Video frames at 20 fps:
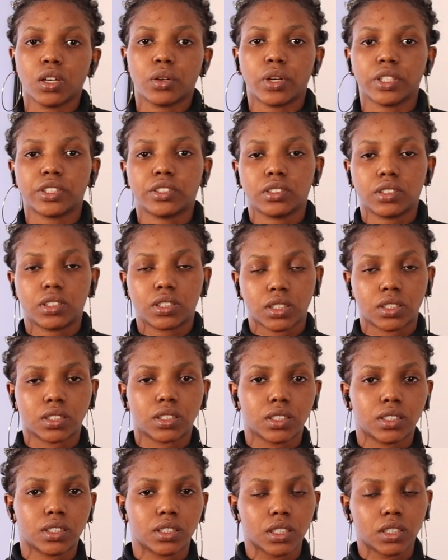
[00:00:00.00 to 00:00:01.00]
Question
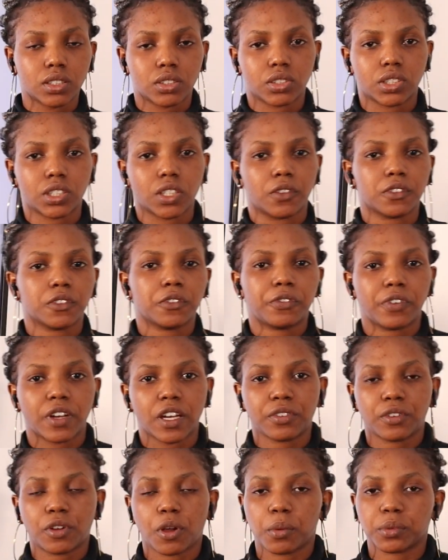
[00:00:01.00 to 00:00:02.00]
66 to
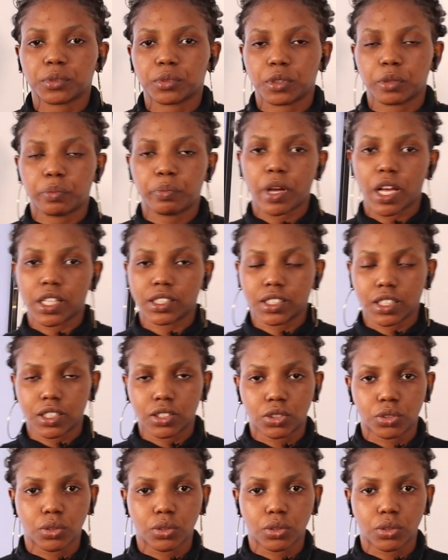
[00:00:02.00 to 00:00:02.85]
75 comes with a passage,